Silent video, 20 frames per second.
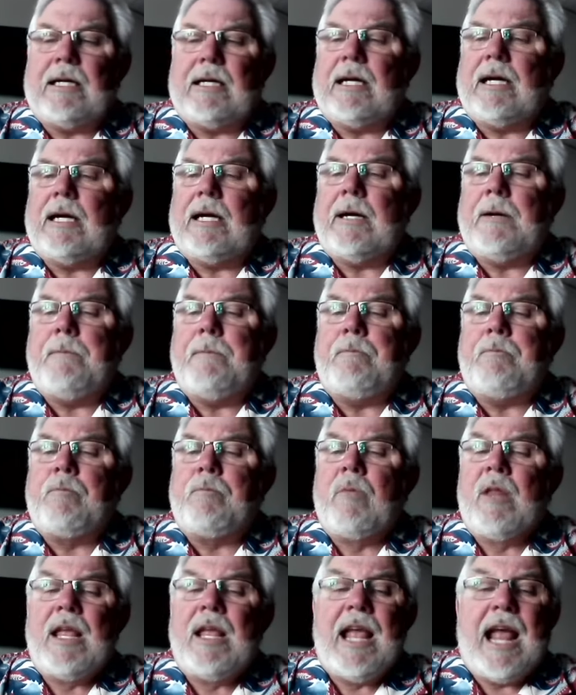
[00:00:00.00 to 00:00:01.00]

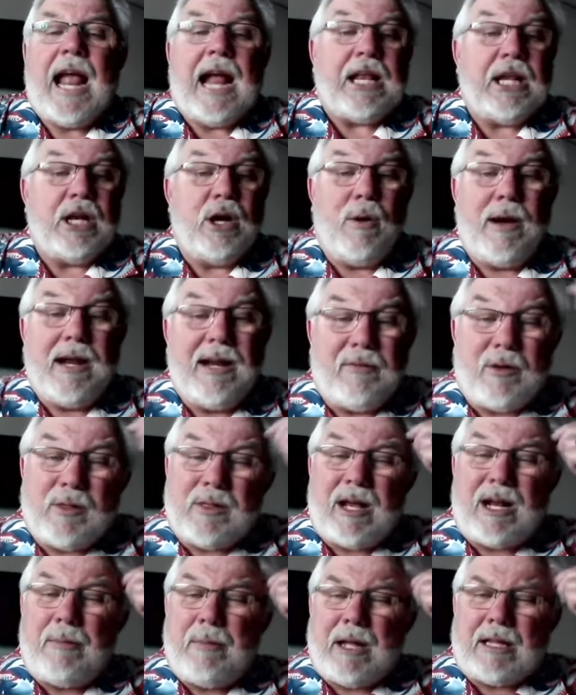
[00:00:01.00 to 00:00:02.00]
And you know, I never
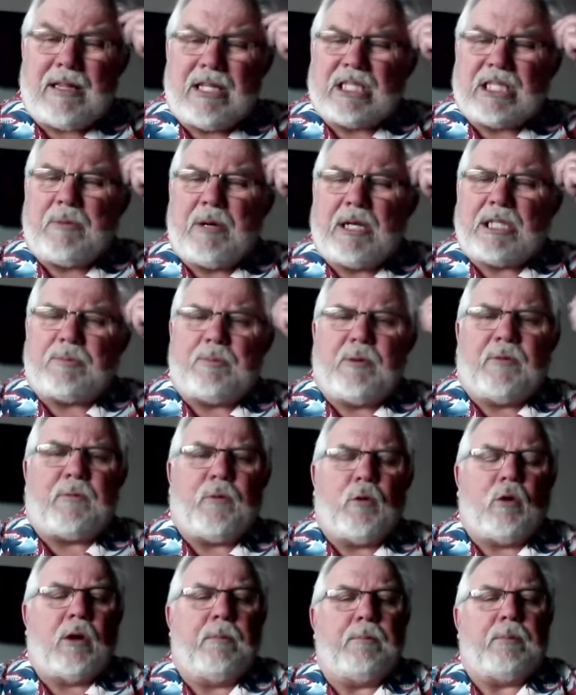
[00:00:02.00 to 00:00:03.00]
thought about this much
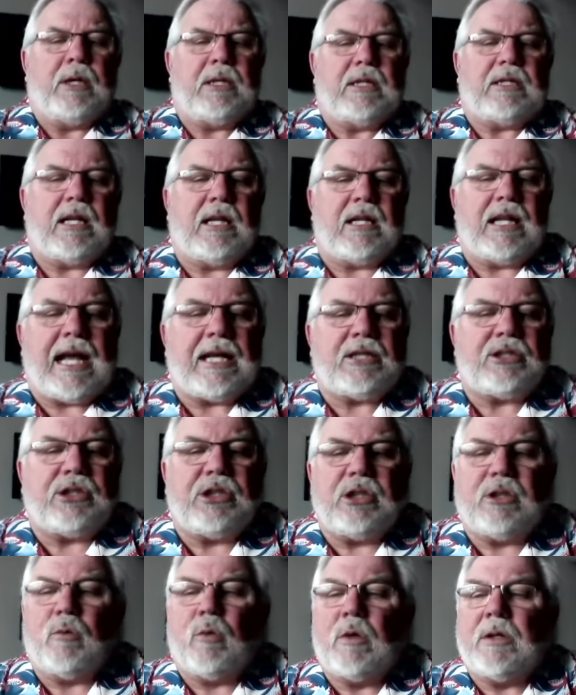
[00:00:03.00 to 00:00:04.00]
before, but the last
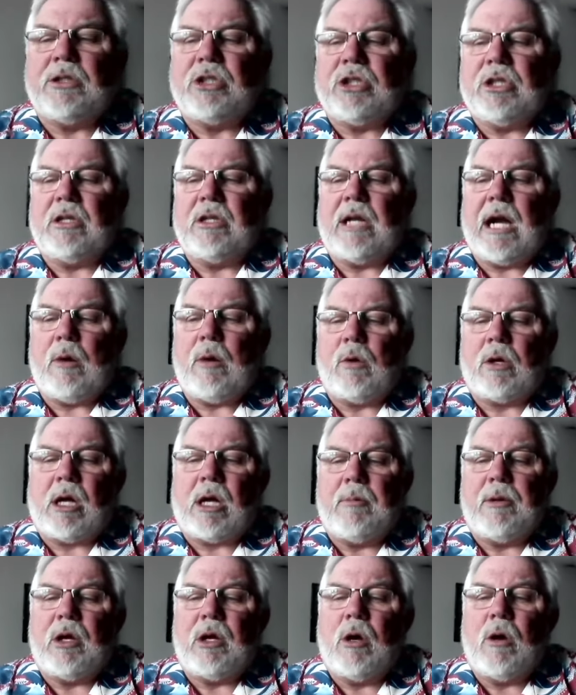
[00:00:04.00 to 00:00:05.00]
year when Jill and I were
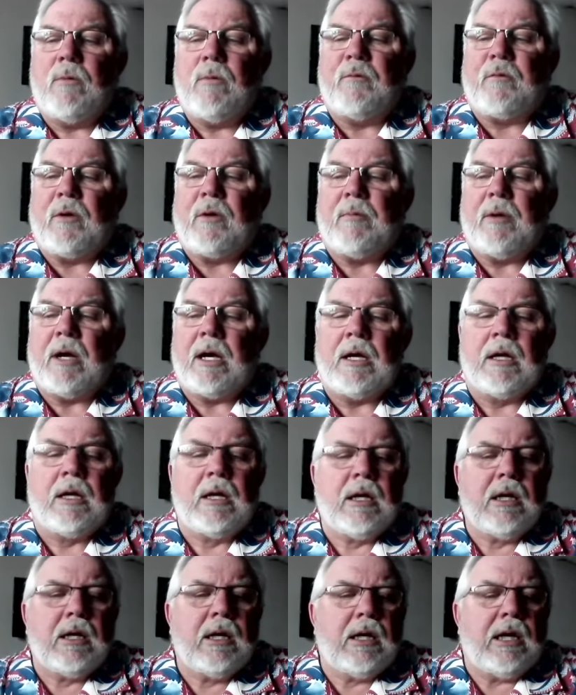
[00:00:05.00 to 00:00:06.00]
coming home from a
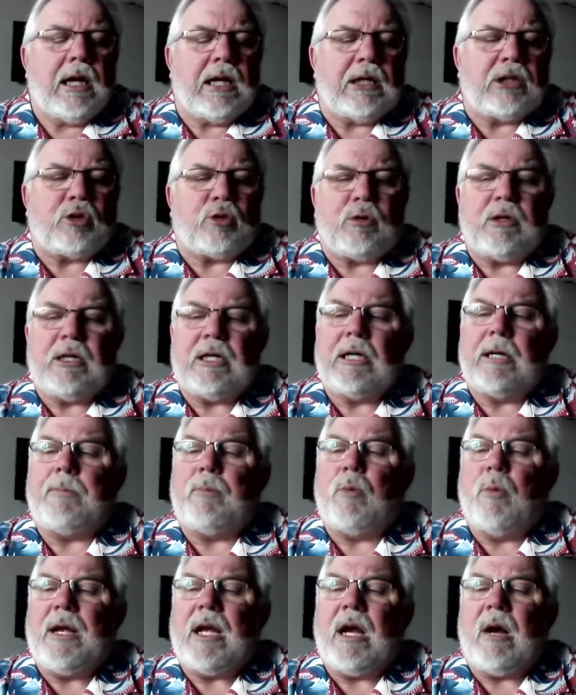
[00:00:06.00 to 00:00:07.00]
trip,
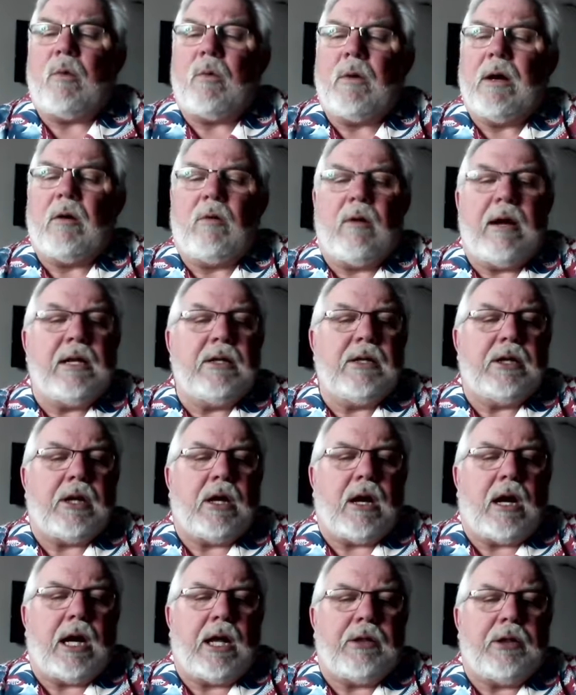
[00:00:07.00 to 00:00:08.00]
we got rear-ended
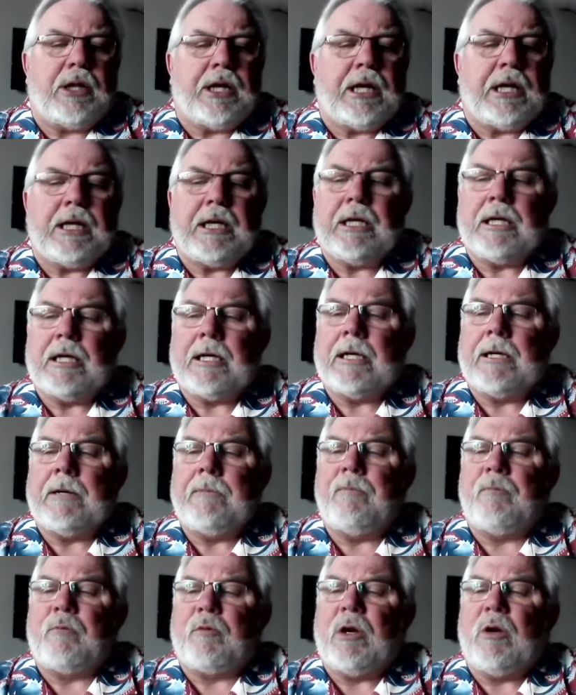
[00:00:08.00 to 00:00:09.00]
on the
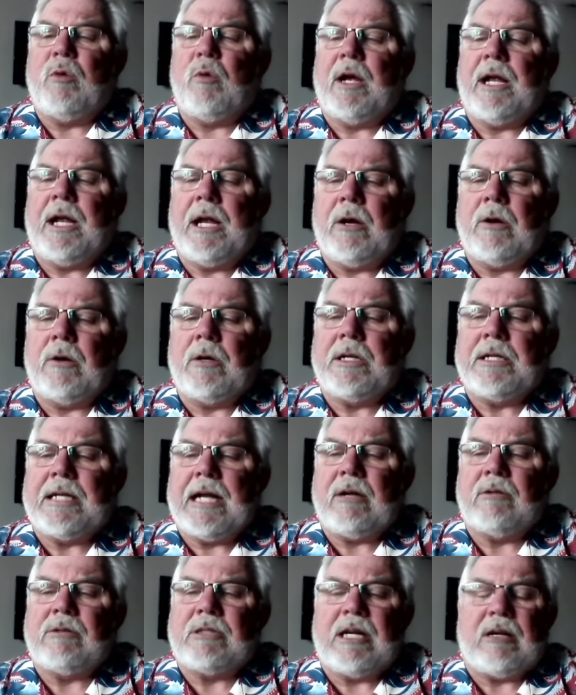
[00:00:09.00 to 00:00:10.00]
freeway here in
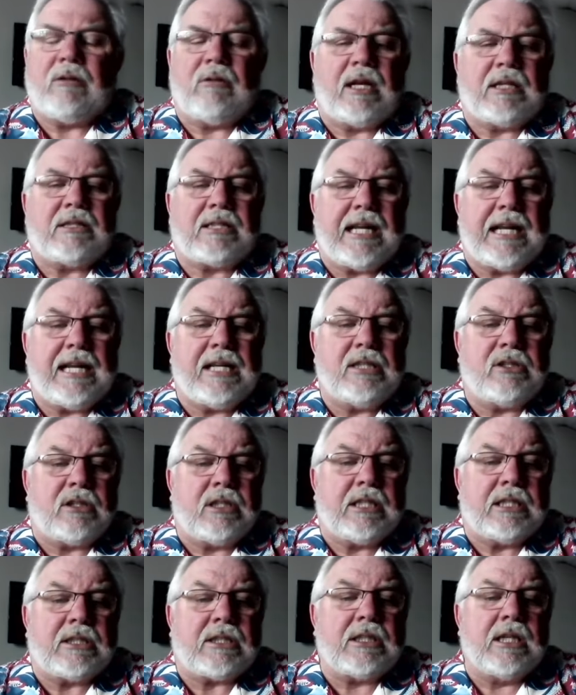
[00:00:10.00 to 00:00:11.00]
downtown Los
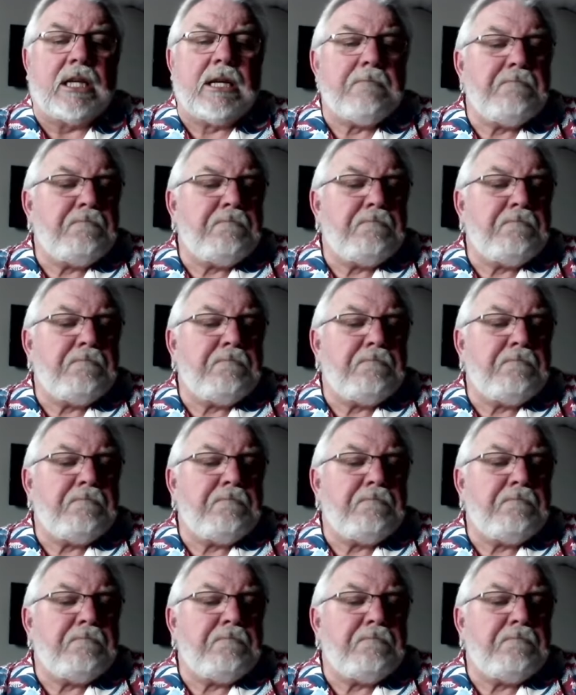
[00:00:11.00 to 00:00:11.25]
Angeles.